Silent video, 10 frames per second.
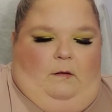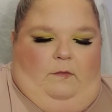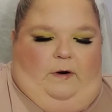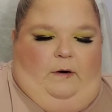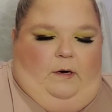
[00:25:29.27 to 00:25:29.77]

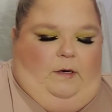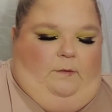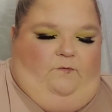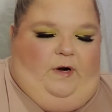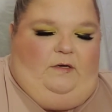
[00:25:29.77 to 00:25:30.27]

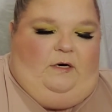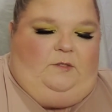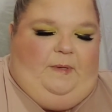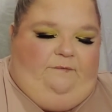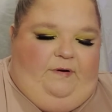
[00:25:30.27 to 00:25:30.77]

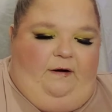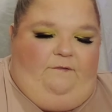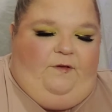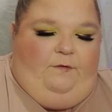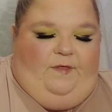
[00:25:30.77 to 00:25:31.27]
There's been very
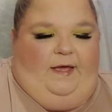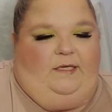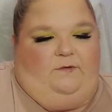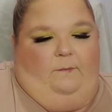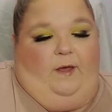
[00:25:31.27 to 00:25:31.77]
few
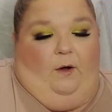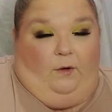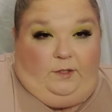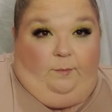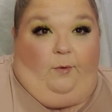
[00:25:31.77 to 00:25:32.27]
things from the
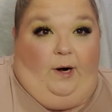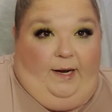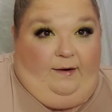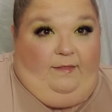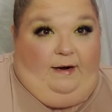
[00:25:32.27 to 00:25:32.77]
Ulta
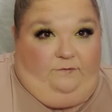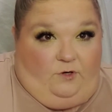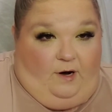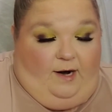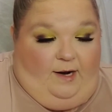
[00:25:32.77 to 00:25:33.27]
brand that I've
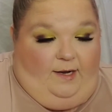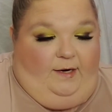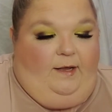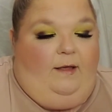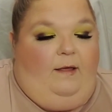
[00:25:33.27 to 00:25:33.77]

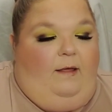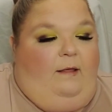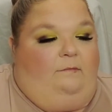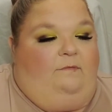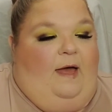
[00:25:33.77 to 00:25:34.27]
tried
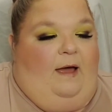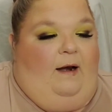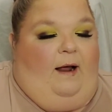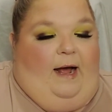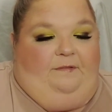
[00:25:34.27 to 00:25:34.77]

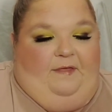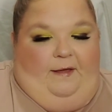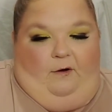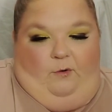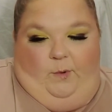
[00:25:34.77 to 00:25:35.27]
that I
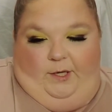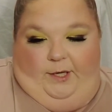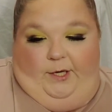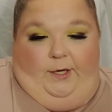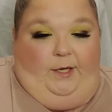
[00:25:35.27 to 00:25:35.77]
think are really
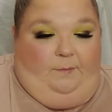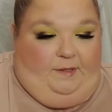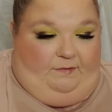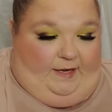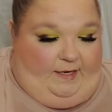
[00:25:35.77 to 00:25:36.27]
good.
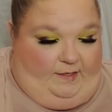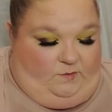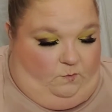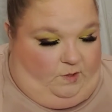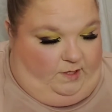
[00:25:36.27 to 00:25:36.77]
But that
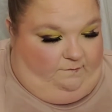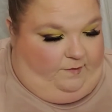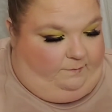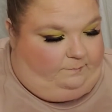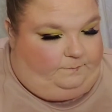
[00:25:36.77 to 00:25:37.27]
is one of
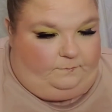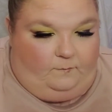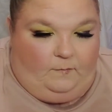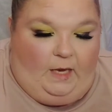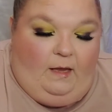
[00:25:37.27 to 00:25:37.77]
them.
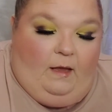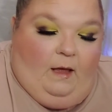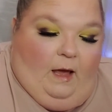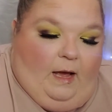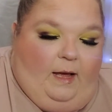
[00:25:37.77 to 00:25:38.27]

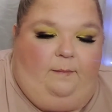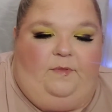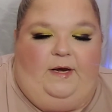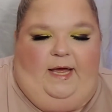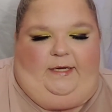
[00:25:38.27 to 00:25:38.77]

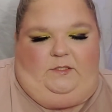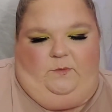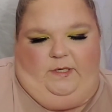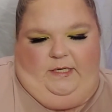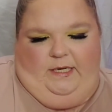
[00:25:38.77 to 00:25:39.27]
The next
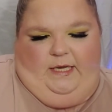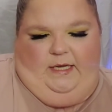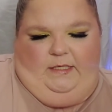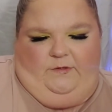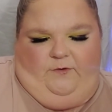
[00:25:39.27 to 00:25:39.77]
one
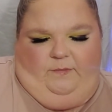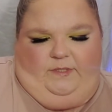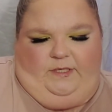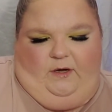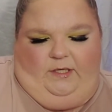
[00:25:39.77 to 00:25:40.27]
is from
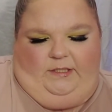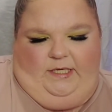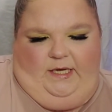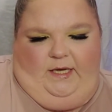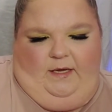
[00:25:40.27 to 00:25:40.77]

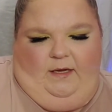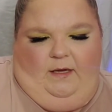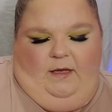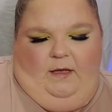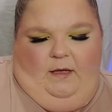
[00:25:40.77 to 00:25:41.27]
Santi.
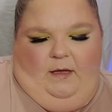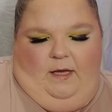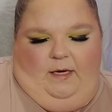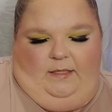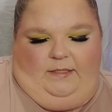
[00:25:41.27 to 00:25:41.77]

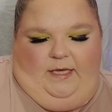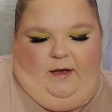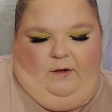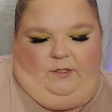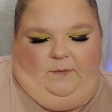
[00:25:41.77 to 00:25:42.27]
And it's the
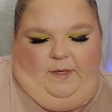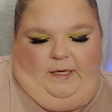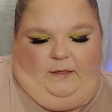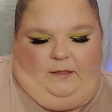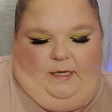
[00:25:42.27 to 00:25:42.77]

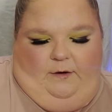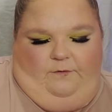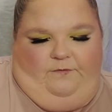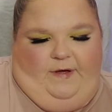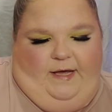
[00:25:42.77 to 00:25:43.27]
Ultimate Glow
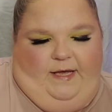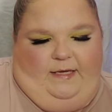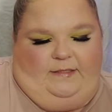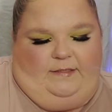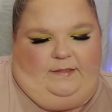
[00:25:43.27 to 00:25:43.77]

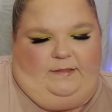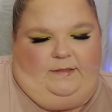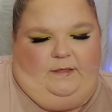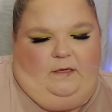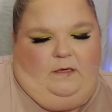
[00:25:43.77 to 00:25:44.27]
Face.